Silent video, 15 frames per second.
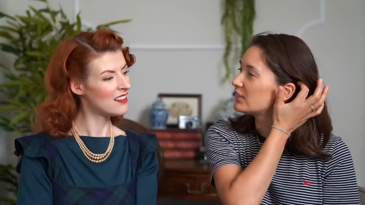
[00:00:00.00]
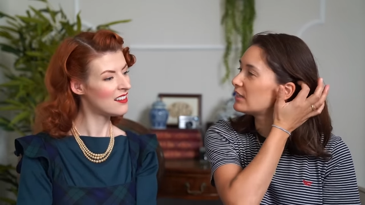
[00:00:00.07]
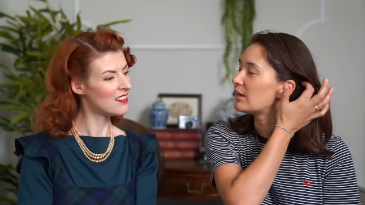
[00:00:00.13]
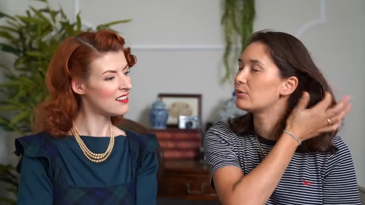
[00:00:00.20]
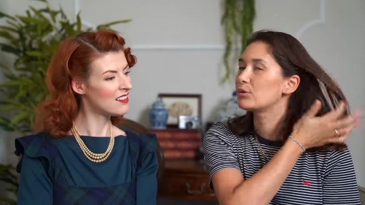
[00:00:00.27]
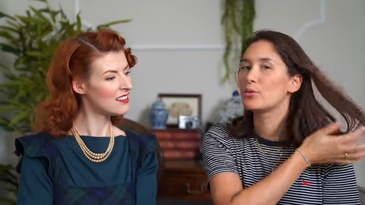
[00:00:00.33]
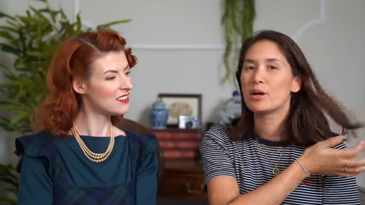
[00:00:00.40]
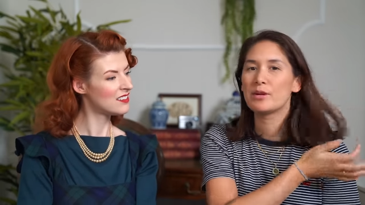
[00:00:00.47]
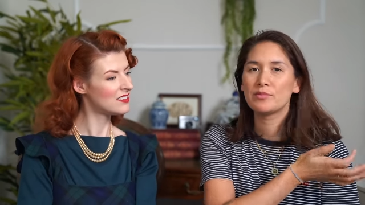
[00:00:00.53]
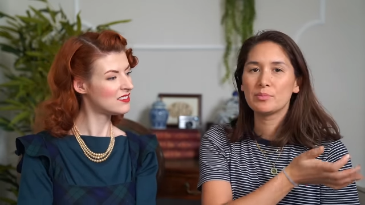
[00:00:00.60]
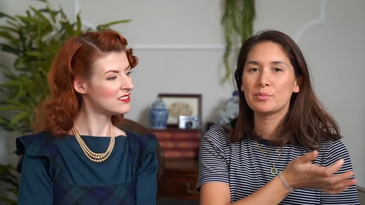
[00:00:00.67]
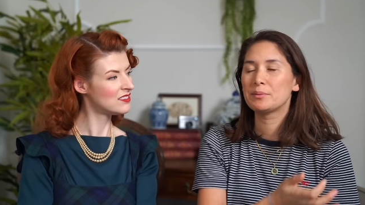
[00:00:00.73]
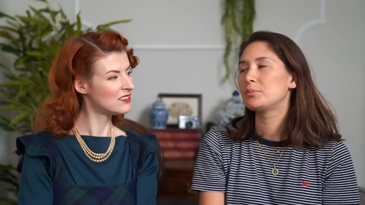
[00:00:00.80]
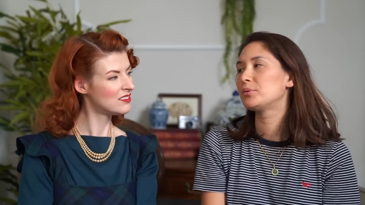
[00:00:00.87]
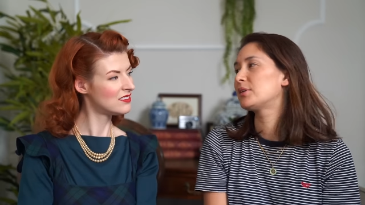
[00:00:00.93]
Speaker 1: there were quite a few
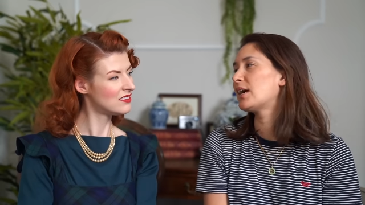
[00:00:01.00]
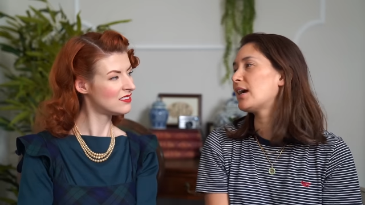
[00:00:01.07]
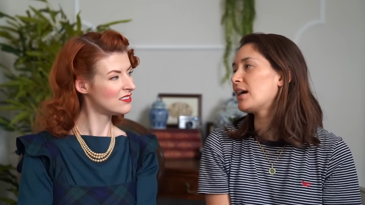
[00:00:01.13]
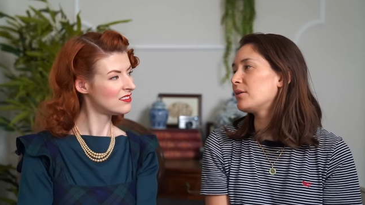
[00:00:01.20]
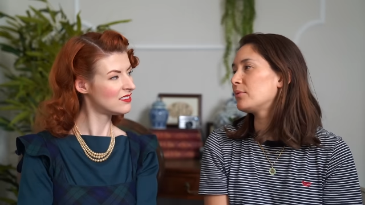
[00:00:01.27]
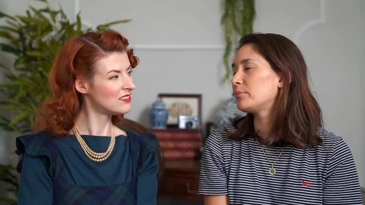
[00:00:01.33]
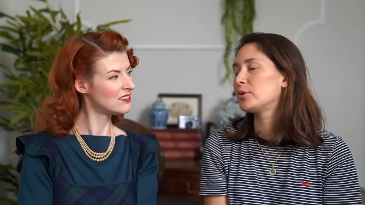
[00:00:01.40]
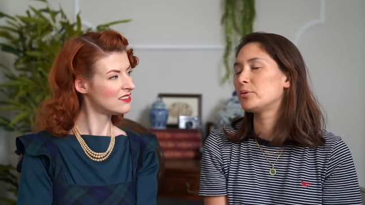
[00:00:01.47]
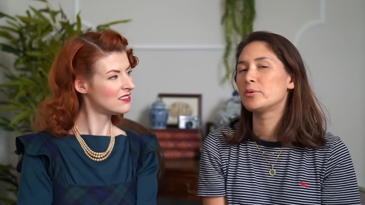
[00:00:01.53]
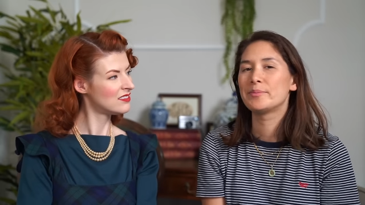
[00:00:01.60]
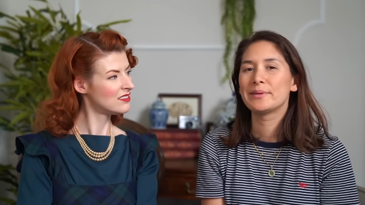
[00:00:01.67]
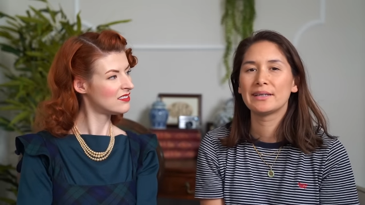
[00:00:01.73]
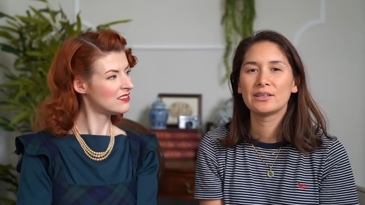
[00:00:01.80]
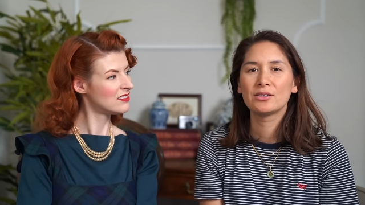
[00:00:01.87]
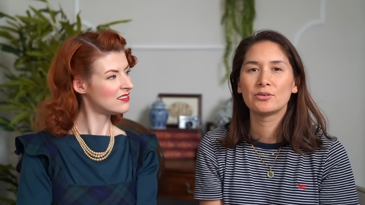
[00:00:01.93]
people there who were
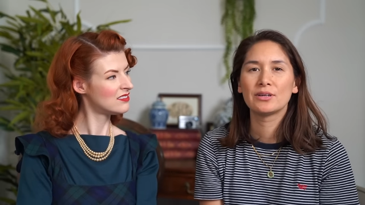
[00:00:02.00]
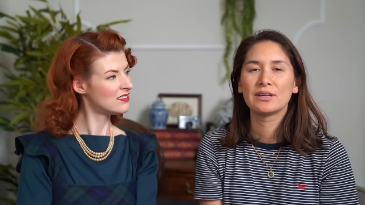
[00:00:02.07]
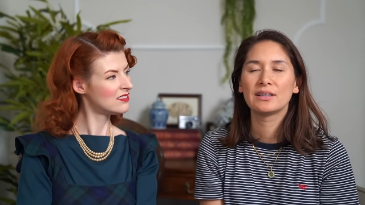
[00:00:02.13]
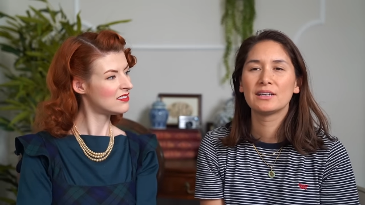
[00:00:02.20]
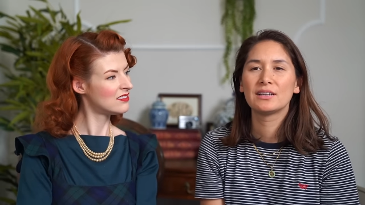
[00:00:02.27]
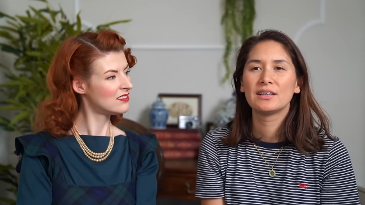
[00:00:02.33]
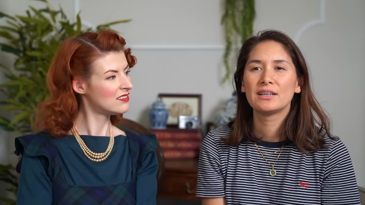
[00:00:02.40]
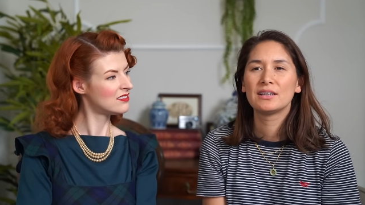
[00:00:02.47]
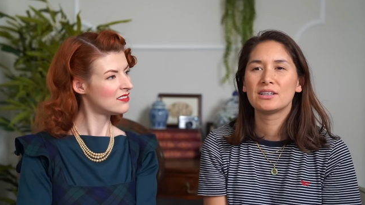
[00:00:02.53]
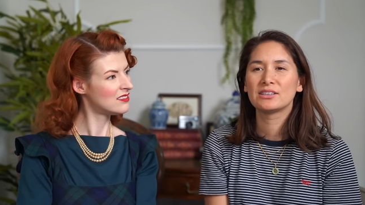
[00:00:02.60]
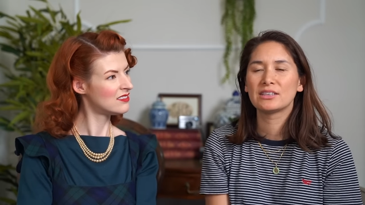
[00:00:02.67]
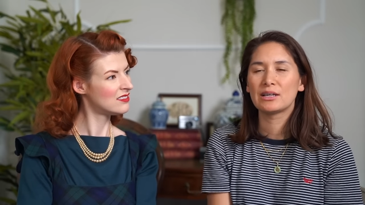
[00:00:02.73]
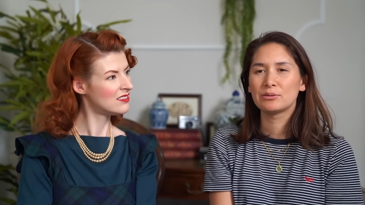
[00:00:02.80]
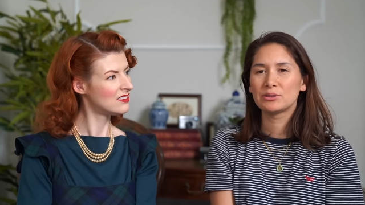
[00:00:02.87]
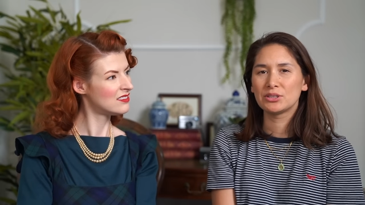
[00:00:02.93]
being annoying
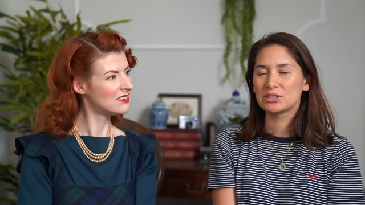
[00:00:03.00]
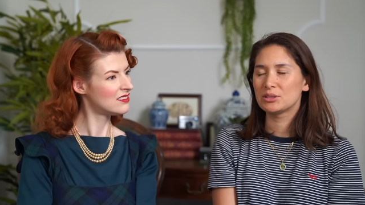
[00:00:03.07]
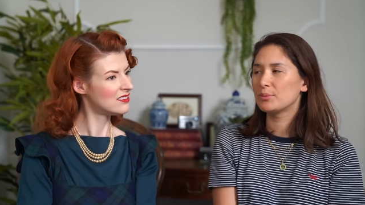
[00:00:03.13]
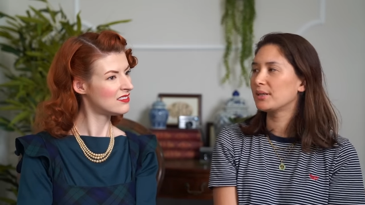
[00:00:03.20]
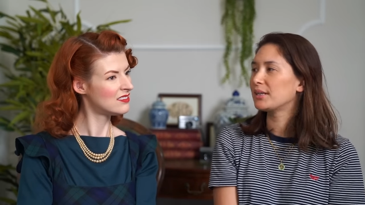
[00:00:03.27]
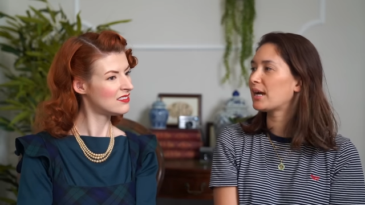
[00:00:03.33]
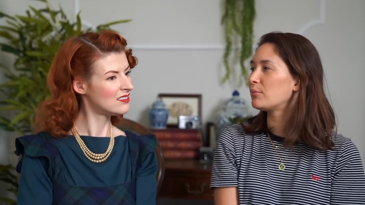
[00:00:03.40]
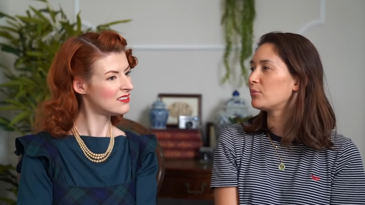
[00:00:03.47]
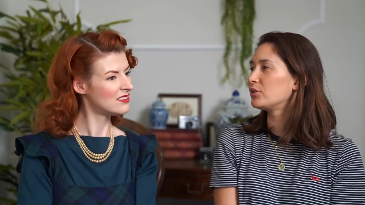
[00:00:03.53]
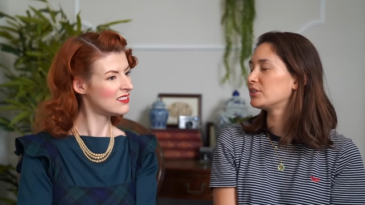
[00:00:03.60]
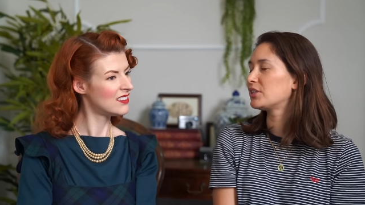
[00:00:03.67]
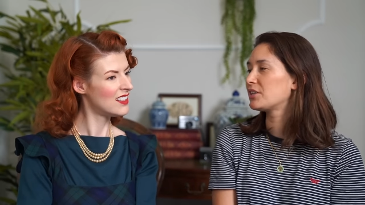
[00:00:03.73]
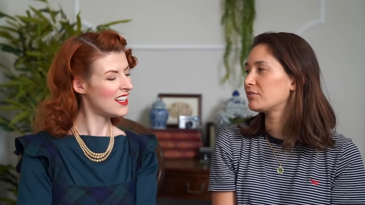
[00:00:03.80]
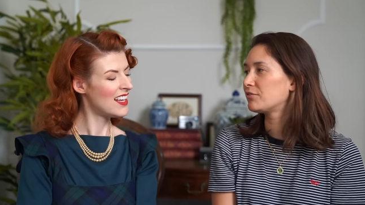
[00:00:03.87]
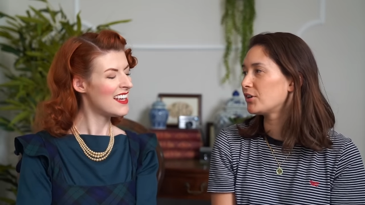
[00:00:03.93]
because I was using my camera and
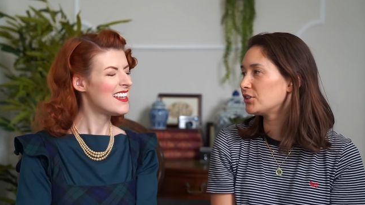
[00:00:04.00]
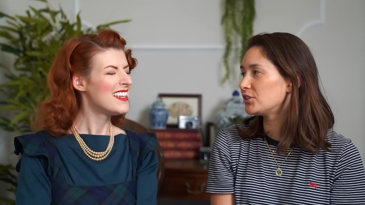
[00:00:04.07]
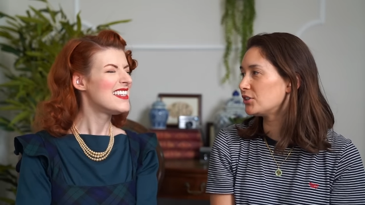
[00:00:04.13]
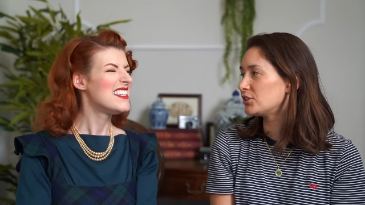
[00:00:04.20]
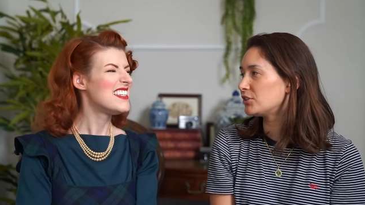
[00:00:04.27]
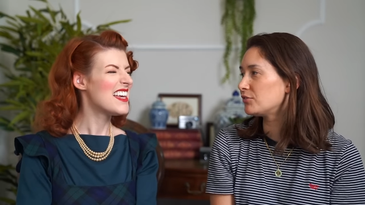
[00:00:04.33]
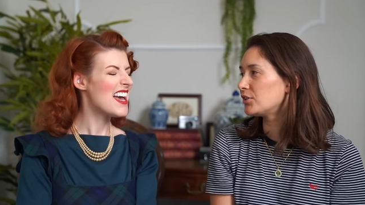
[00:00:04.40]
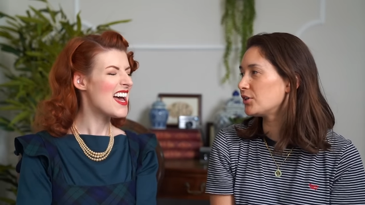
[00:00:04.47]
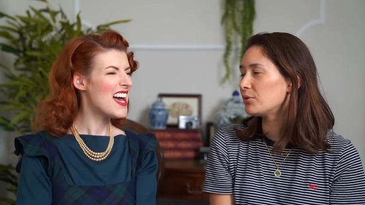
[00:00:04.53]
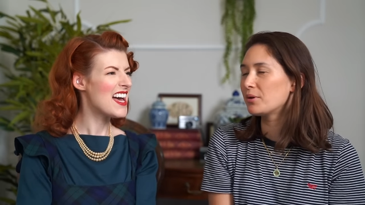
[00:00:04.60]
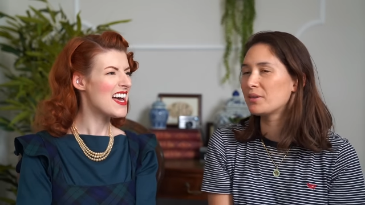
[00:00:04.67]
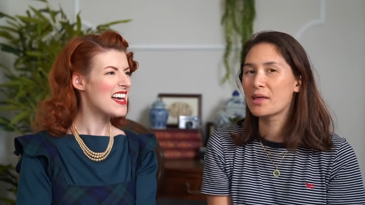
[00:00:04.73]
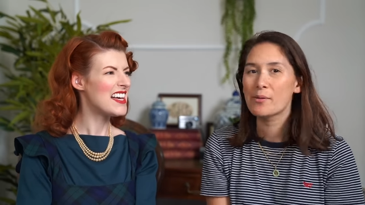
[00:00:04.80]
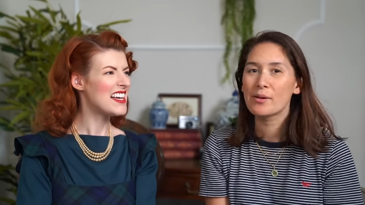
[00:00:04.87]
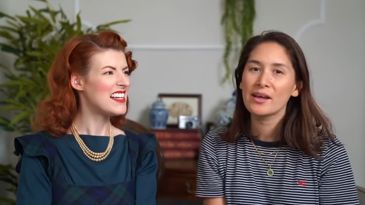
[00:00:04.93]
taking photos yeah. You,
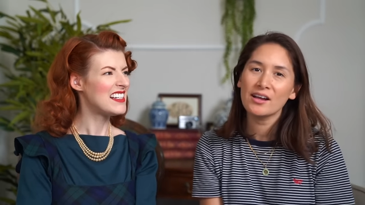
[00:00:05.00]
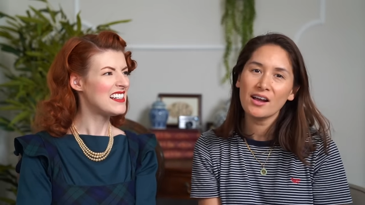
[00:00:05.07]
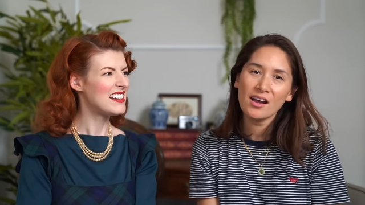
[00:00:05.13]
and they were like,